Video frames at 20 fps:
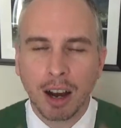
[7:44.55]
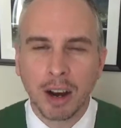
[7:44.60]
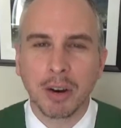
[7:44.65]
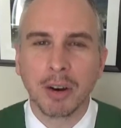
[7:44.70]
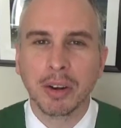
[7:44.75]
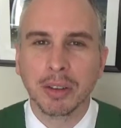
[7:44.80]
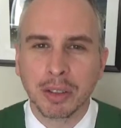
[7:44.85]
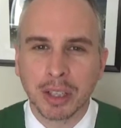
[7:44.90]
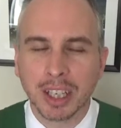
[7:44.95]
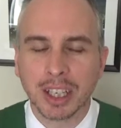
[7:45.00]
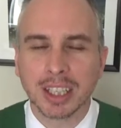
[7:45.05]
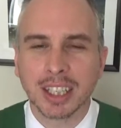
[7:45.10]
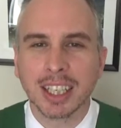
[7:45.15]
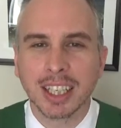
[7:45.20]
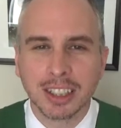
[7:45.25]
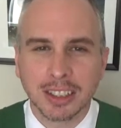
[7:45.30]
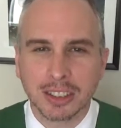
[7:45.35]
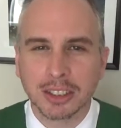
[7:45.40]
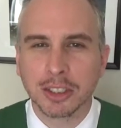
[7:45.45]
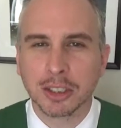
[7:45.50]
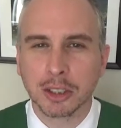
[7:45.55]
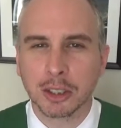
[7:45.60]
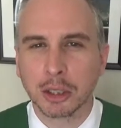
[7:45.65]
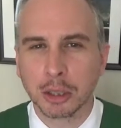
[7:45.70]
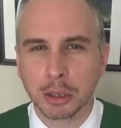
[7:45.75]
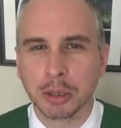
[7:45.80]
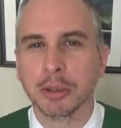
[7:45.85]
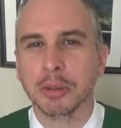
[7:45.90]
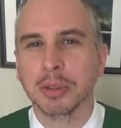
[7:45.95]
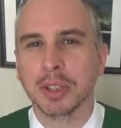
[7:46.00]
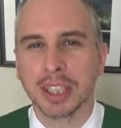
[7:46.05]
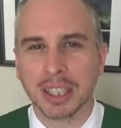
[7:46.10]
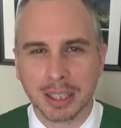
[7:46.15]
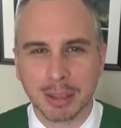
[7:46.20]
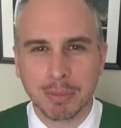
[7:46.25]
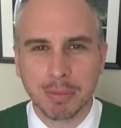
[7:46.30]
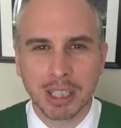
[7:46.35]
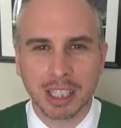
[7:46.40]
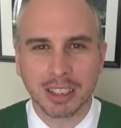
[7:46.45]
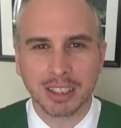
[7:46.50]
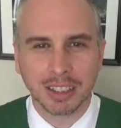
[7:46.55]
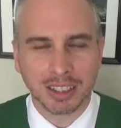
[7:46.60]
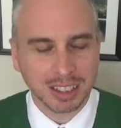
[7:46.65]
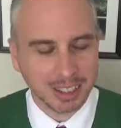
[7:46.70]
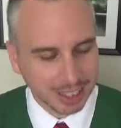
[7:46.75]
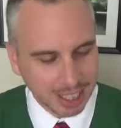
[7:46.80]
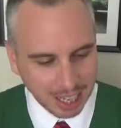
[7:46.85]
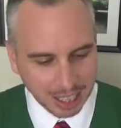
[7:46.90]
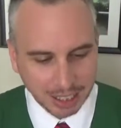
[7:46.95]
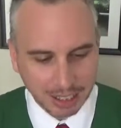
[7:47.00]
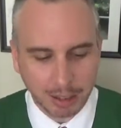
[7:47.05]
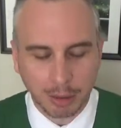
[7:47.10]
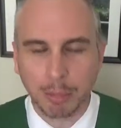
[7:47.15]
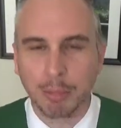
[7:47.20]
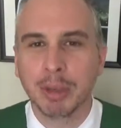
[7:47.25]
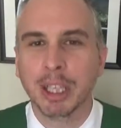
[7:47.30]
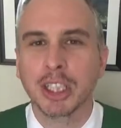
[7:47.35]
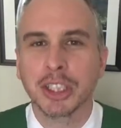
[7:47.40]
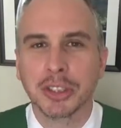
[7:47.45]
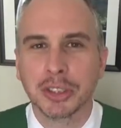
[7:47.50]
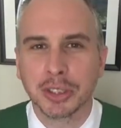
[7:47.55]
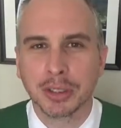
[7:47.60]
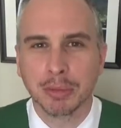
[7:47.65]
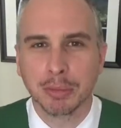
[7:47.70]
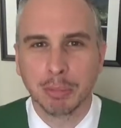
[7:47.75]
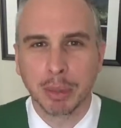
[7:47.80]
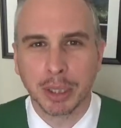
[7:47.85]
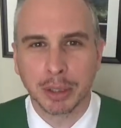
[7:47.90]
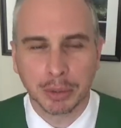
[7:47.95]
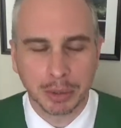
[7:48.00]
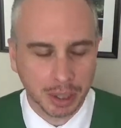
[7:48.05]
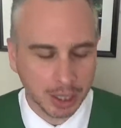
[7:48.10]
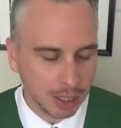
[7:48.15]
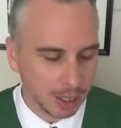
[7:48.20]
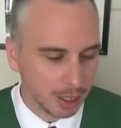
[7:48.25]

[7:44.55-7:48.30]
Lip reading: oh look, here's the truth in the middle, got a little mixture of both.